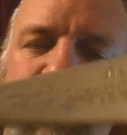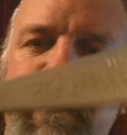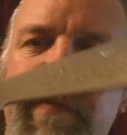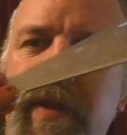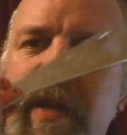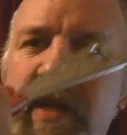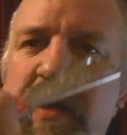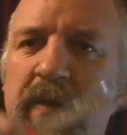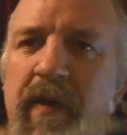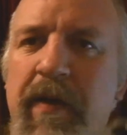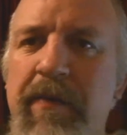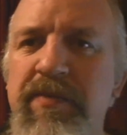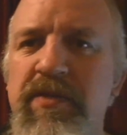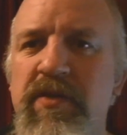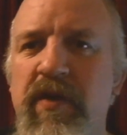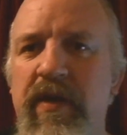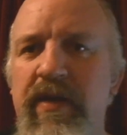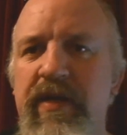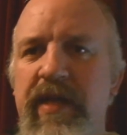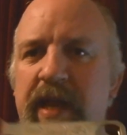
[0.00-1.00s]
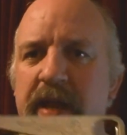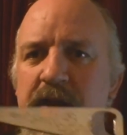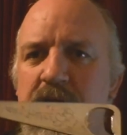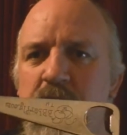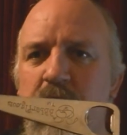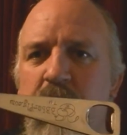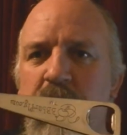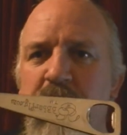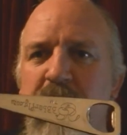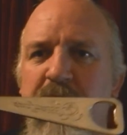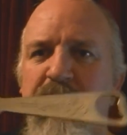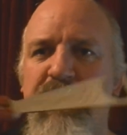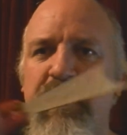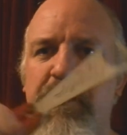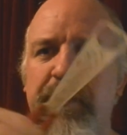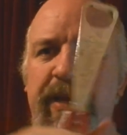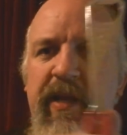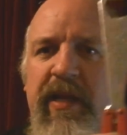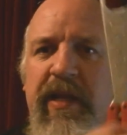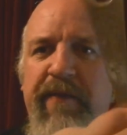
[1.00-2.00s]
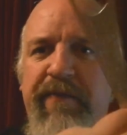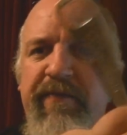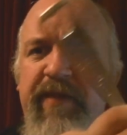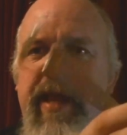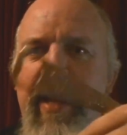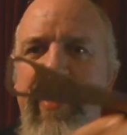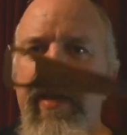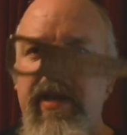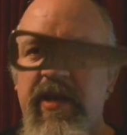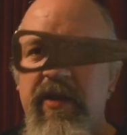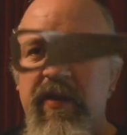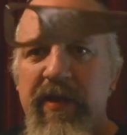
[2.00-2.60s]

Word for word: the video upside down, or you have to be left-handed